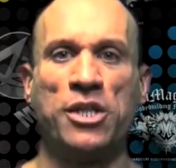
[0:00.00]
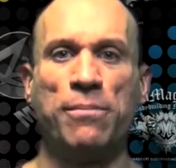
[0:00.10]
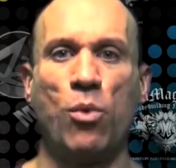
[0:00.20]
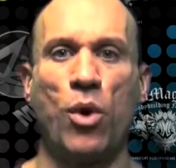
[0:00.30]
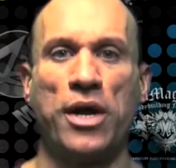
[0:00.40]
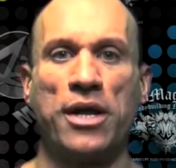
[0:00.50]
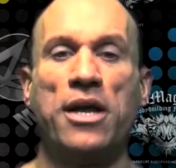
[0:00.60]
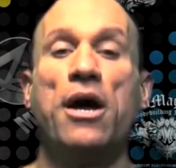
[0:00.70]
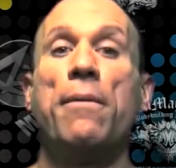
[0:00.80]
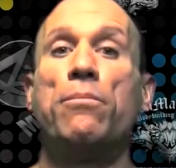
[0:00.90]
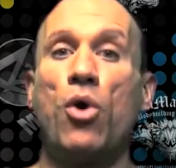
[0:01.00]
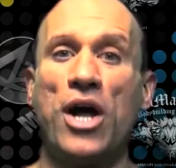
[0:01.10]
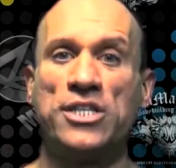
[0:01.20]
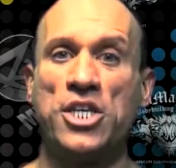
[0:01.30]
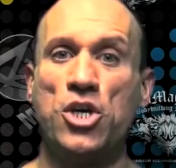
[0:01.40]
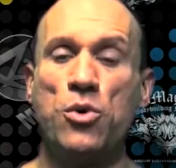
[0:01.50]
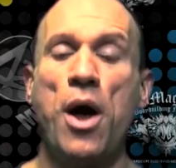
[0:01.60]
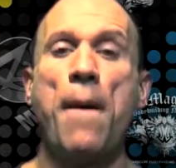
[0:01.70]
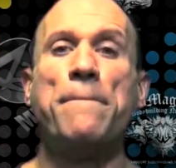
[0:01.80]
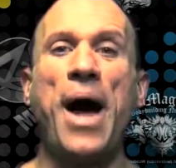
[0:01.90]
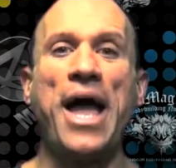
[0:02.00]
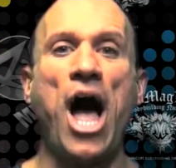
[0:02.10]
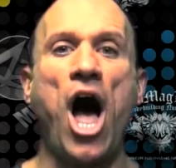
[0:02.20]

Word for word: in the Morning, brought to you by